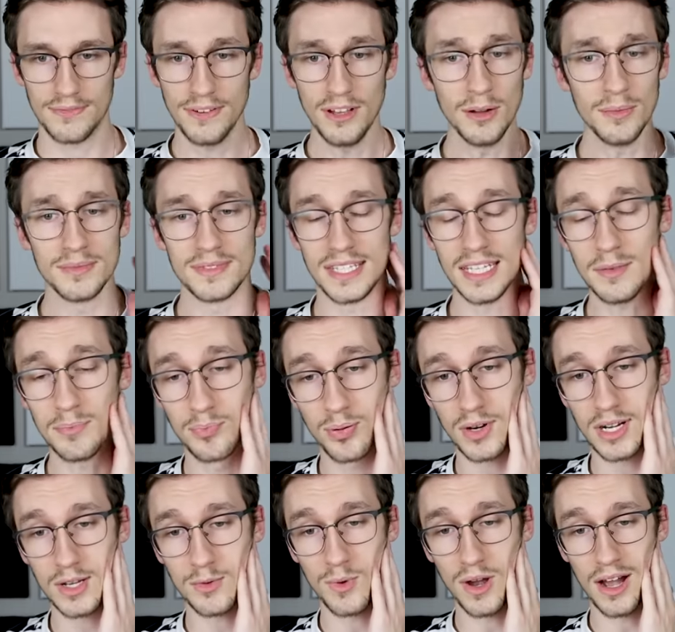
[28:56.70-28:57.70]
The film did
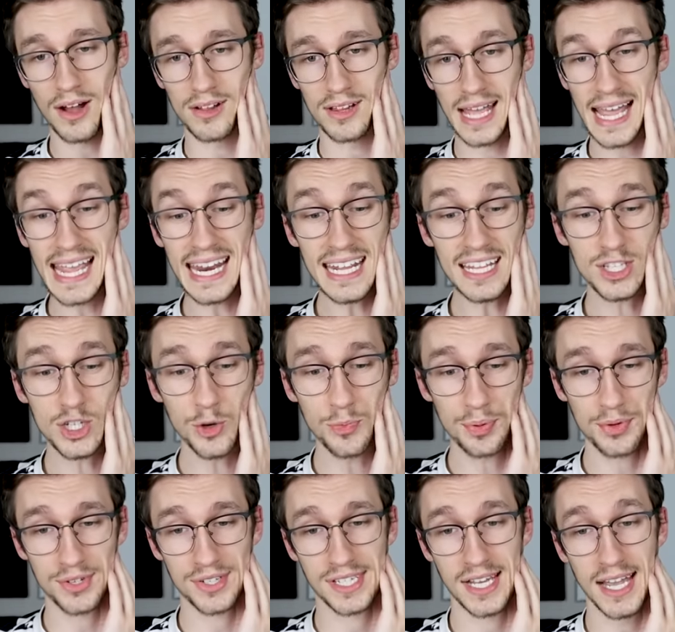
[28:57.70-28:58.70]
pretty well.
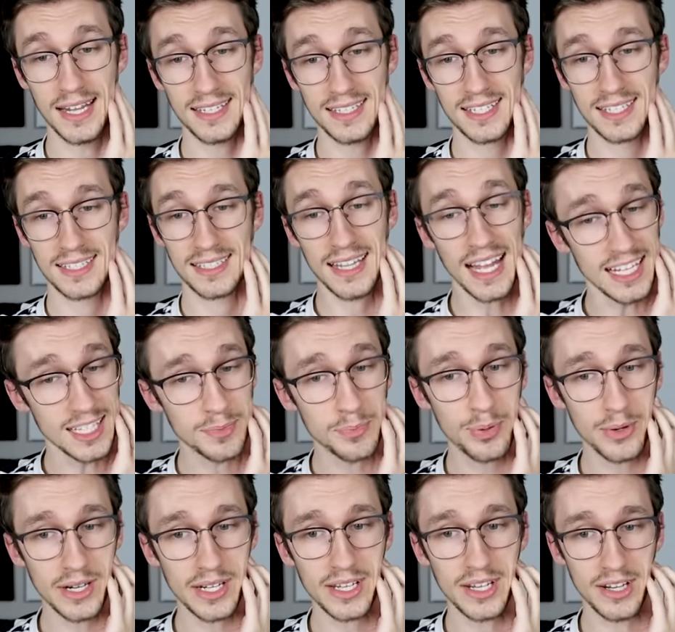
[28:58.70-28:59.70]
82%? That's
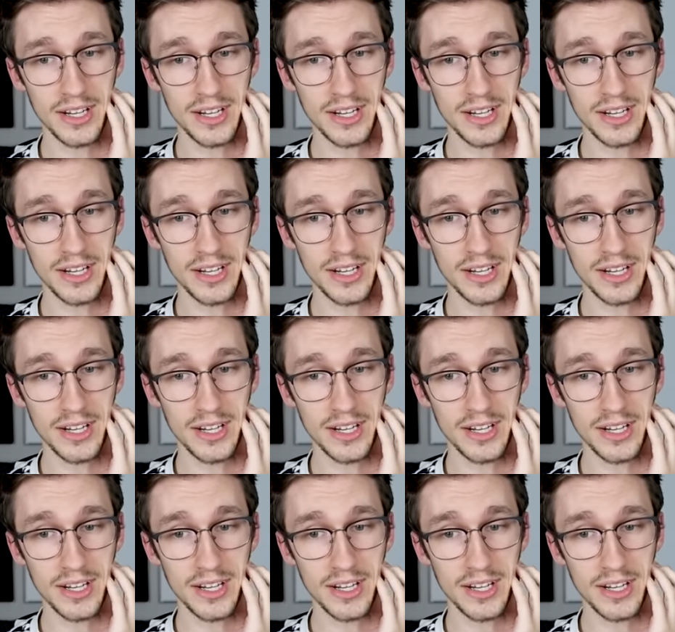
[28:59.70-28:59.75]
pretty